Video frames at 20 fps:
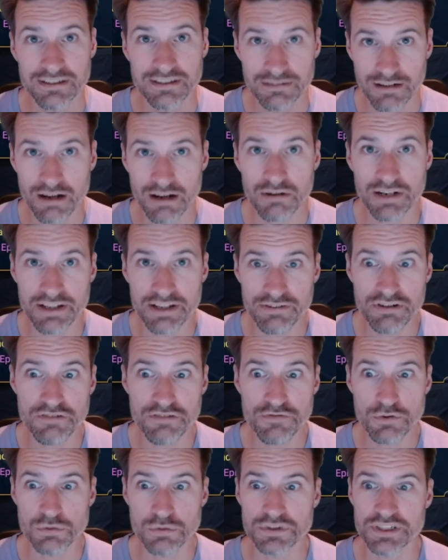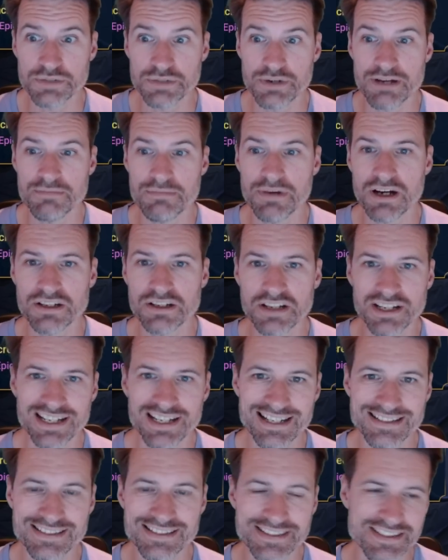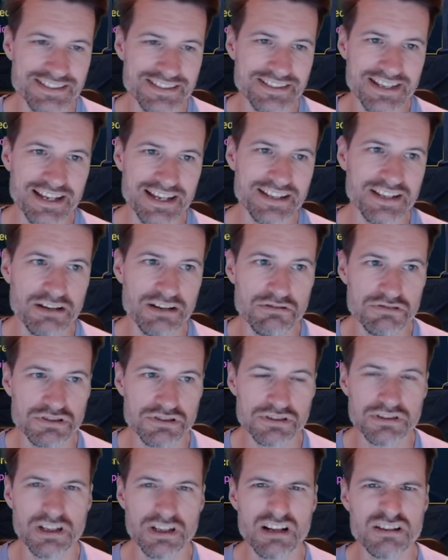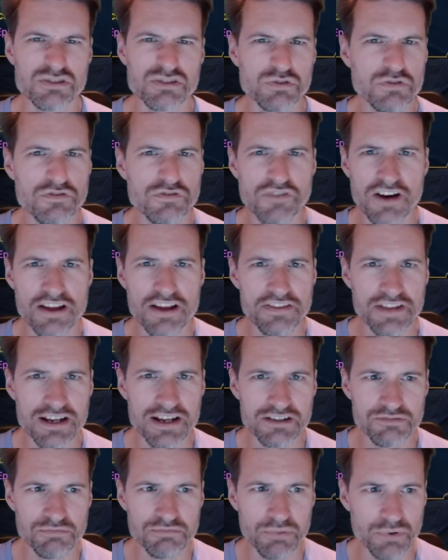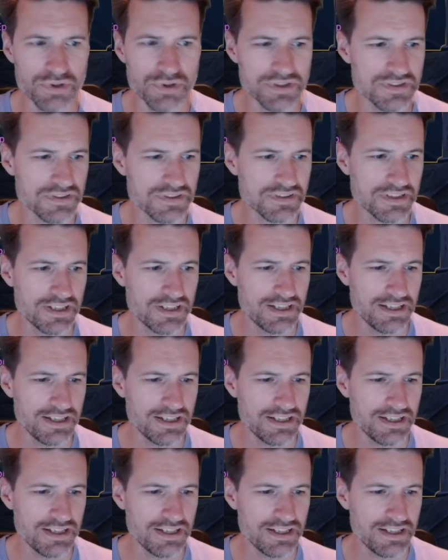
I'll leave it at 40 anyway. But I need to just get those last sort of 5,000 points.